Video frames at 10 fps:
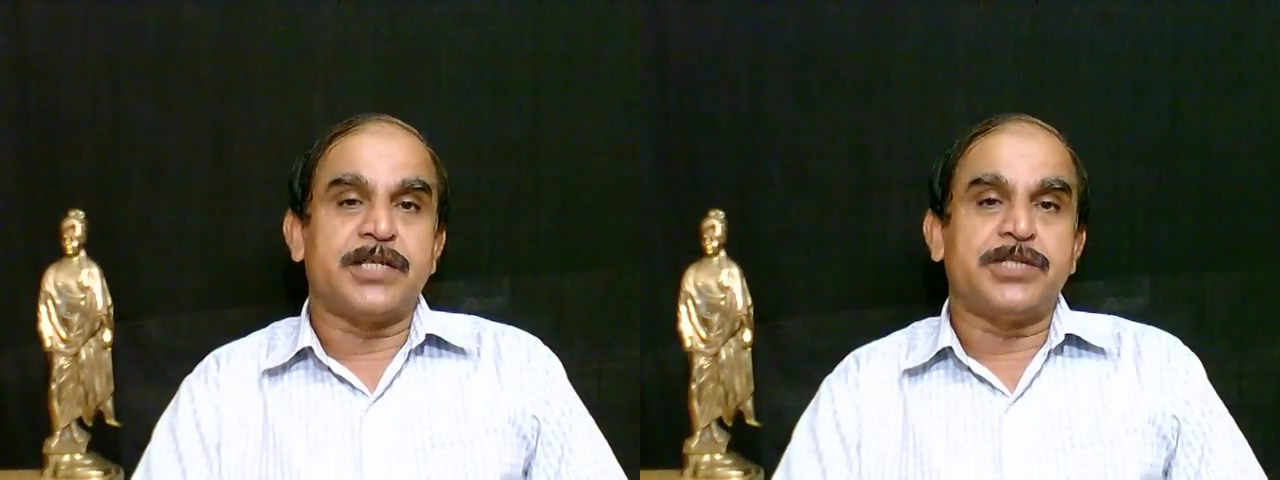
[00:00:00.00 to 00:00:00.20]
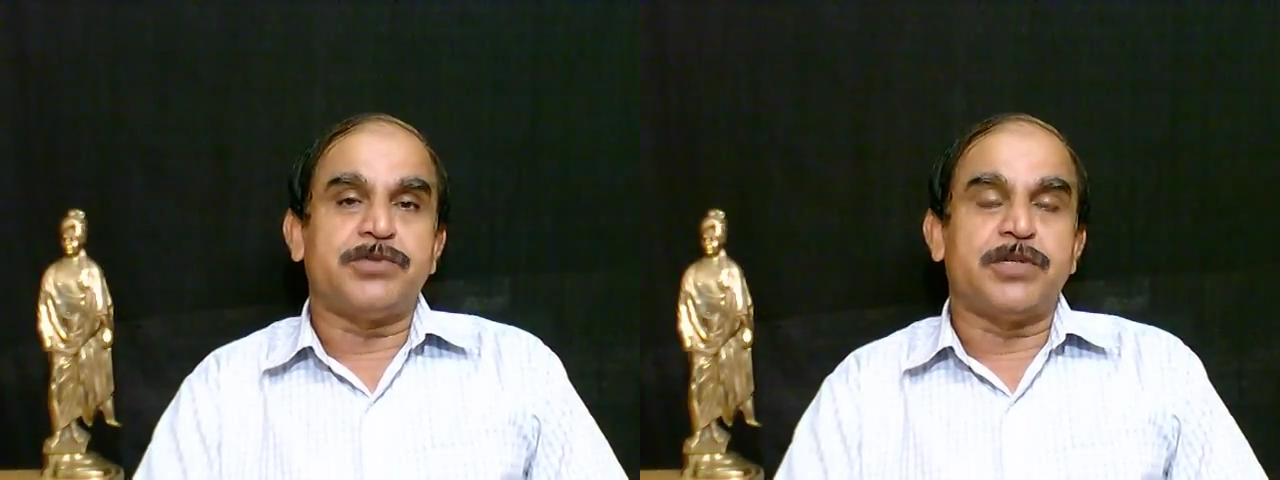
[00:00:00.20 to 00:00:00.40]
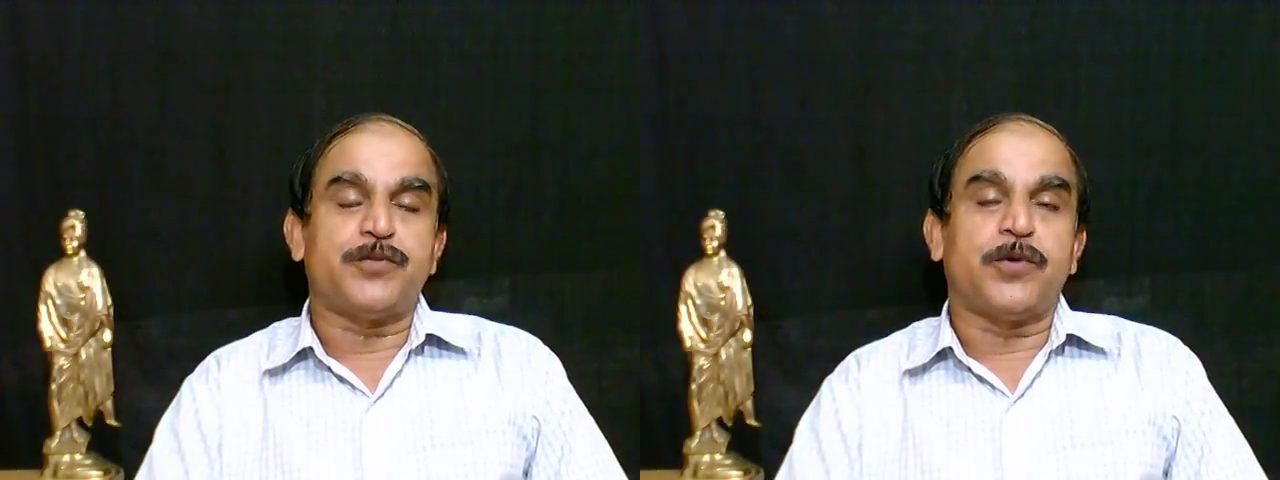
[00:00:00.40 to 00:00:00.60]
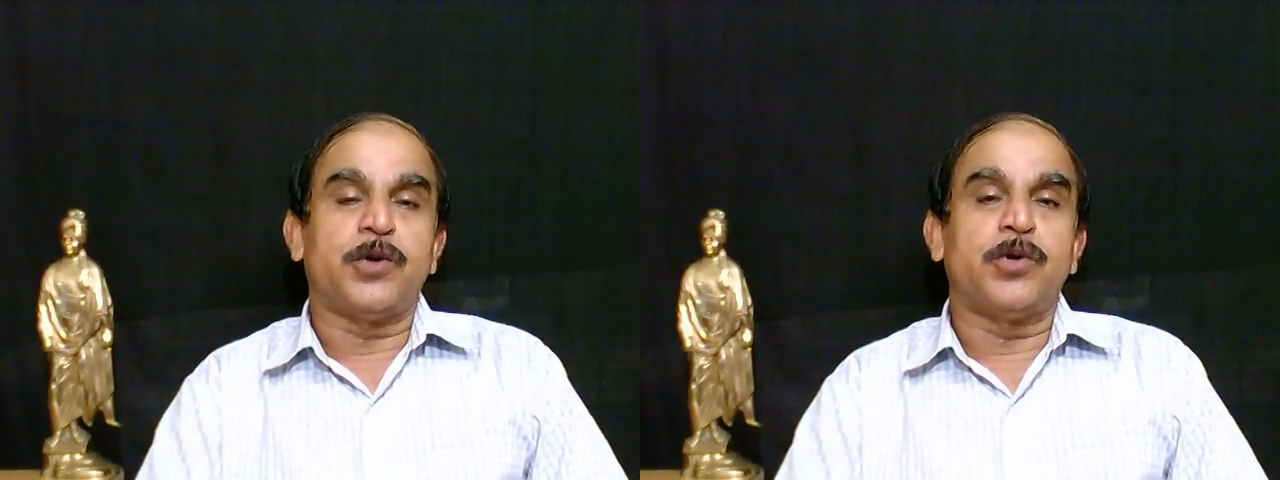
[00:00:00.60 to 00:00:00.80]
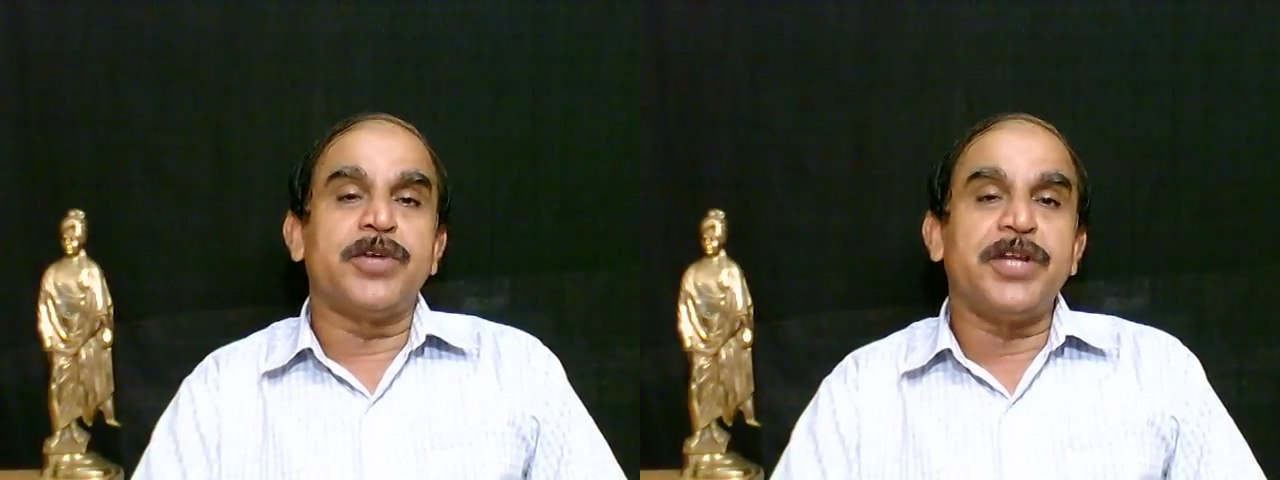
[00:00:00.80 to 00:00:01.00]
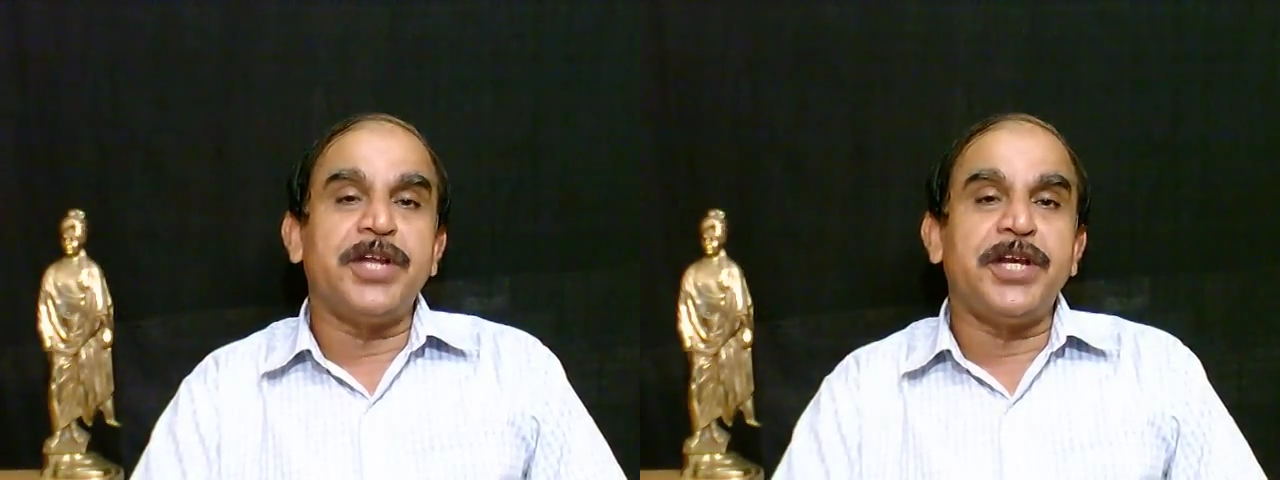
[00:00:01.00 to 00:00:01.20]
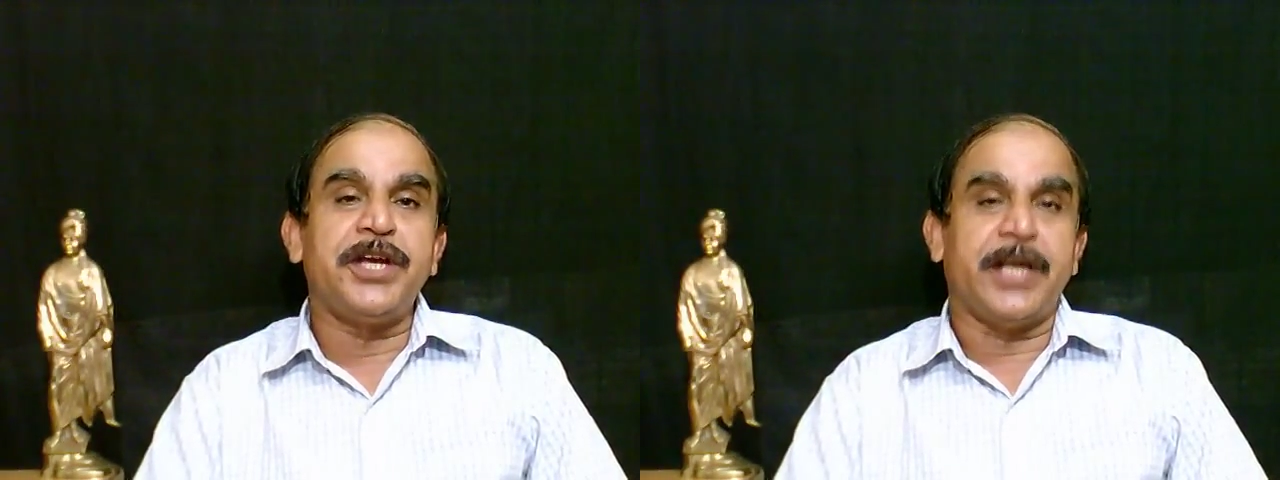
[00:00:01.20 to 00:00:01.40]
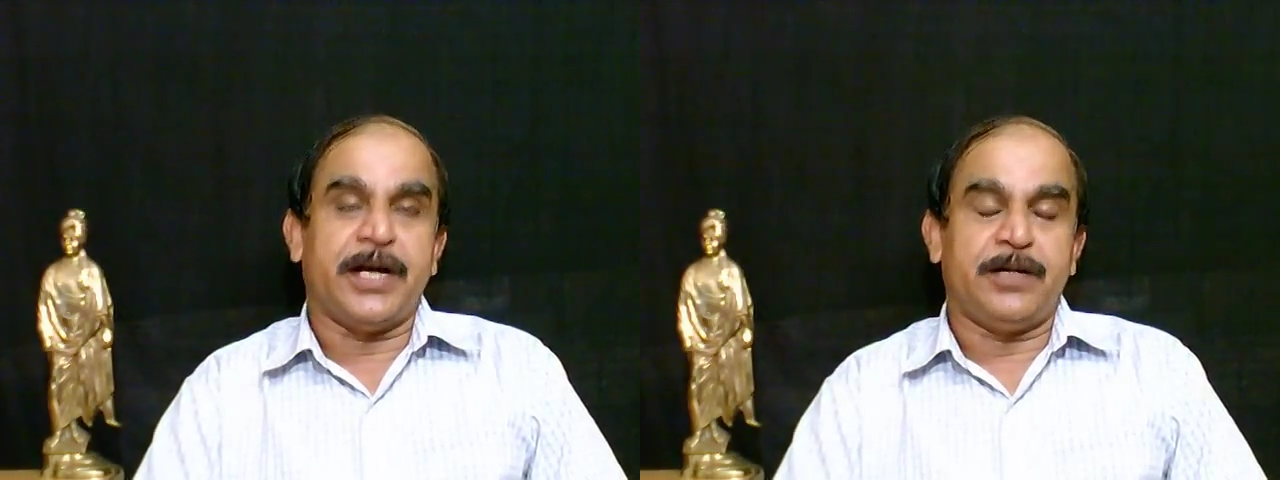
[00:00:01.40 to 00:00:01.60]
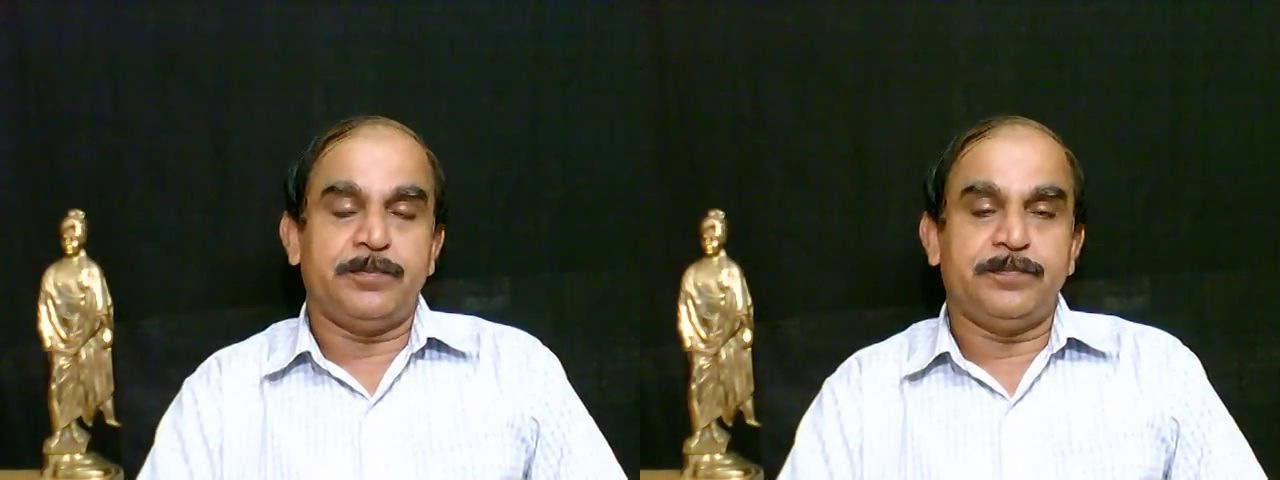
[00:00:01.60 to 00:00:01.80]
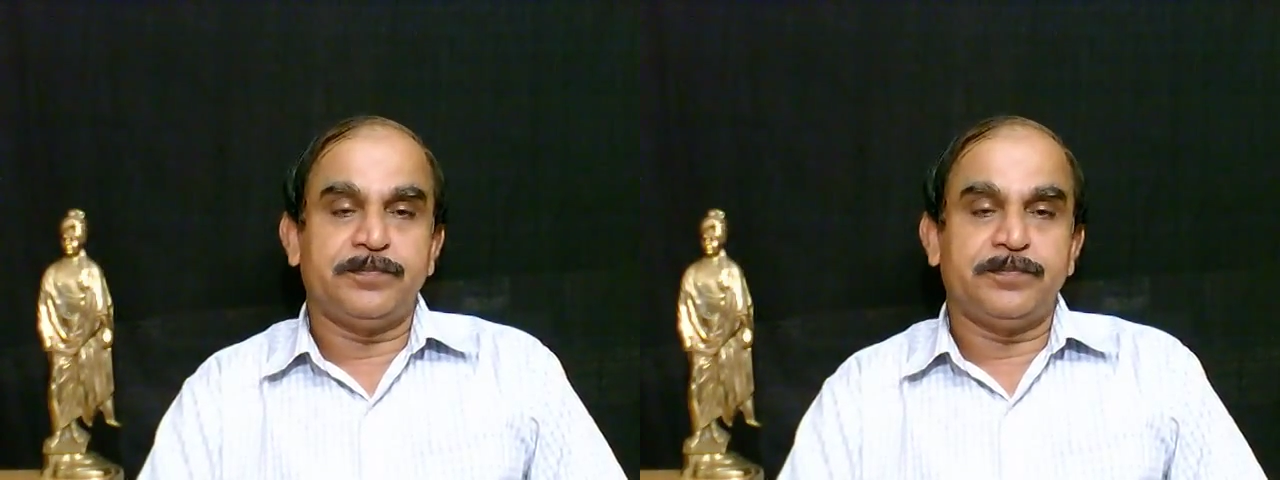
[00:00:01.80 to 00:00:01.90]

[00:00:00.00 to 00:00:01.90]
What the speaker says: rituals followed in India.